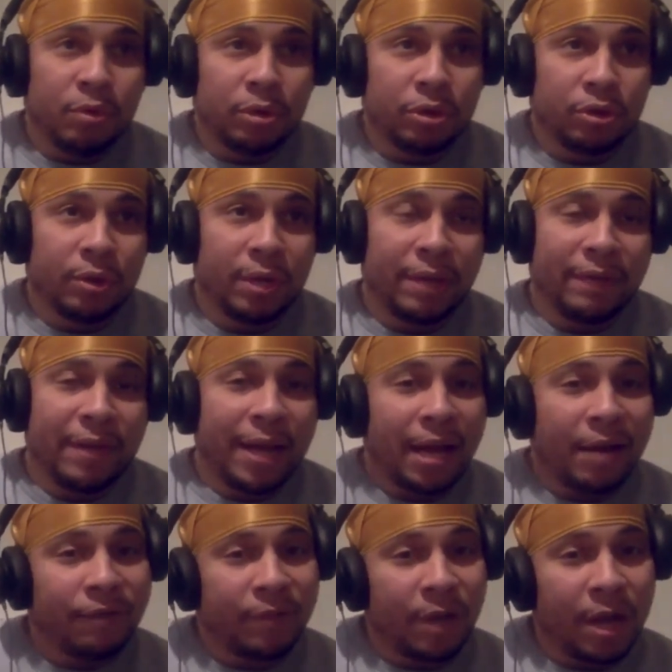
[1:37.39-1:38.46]
so they, they got to
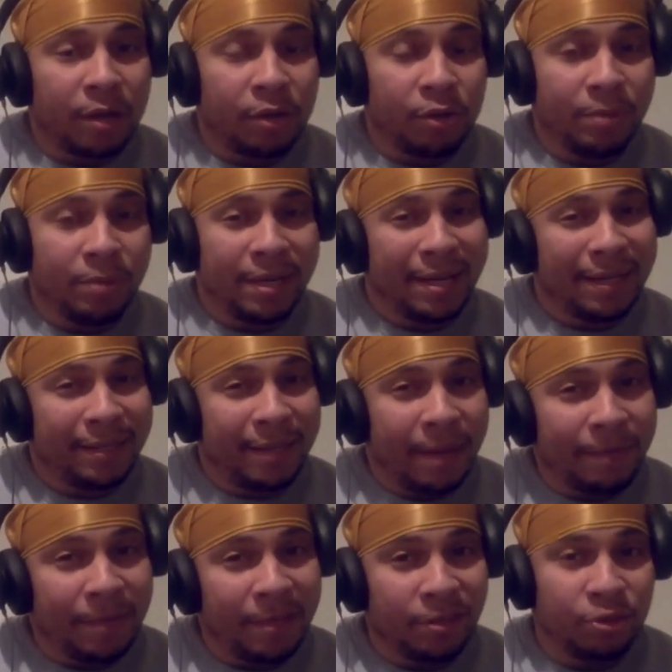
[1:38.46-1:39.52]
figure out a little bit of their
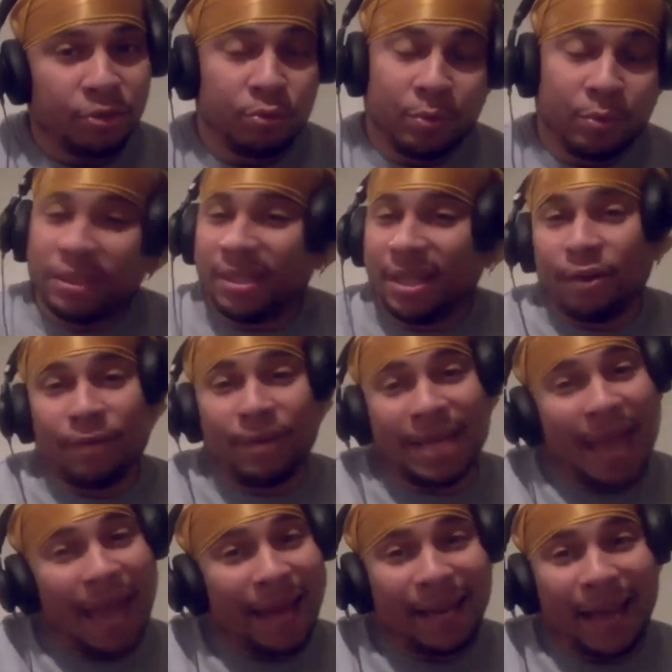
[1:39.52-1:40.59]
depth issues, which they already
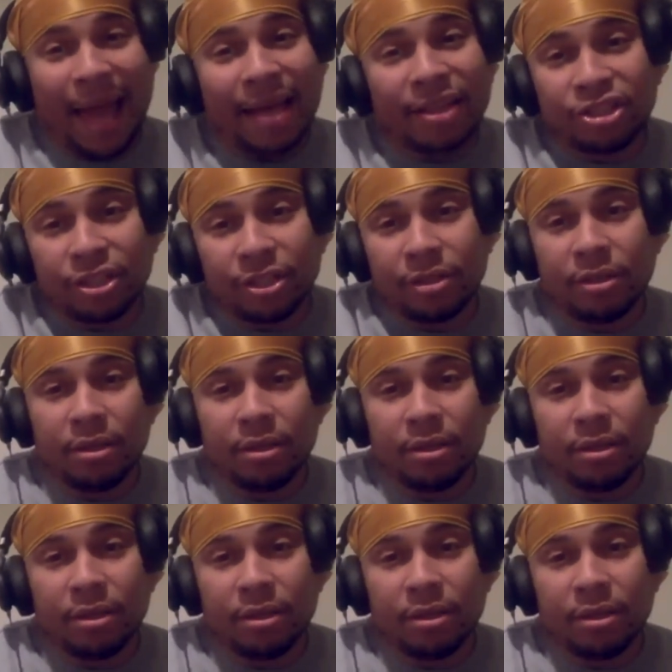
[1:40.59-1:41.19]
had last year.